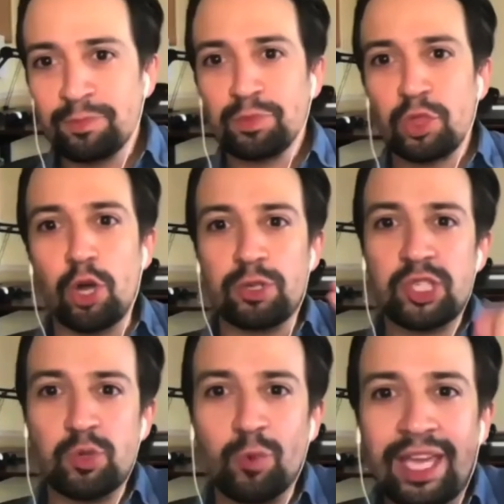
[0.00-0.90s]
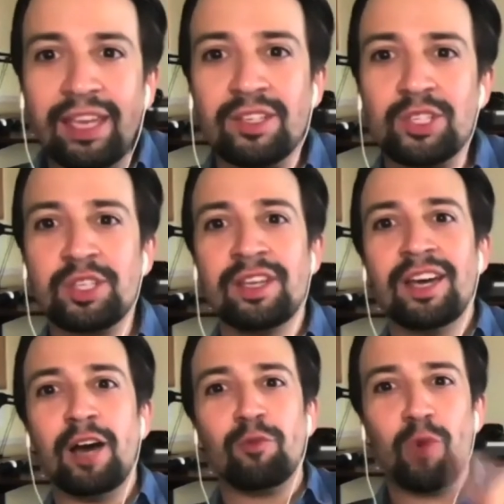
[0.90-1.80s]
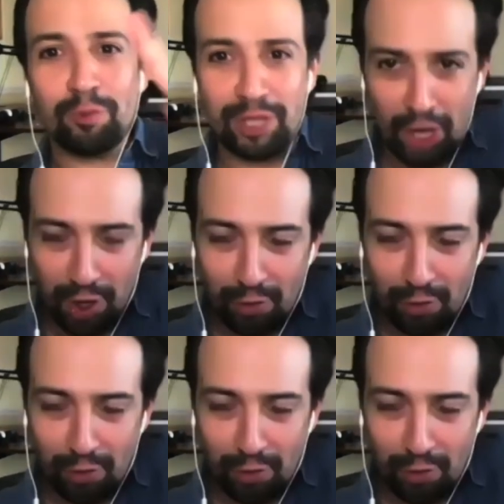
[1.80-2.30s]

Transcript: those swings of when we go,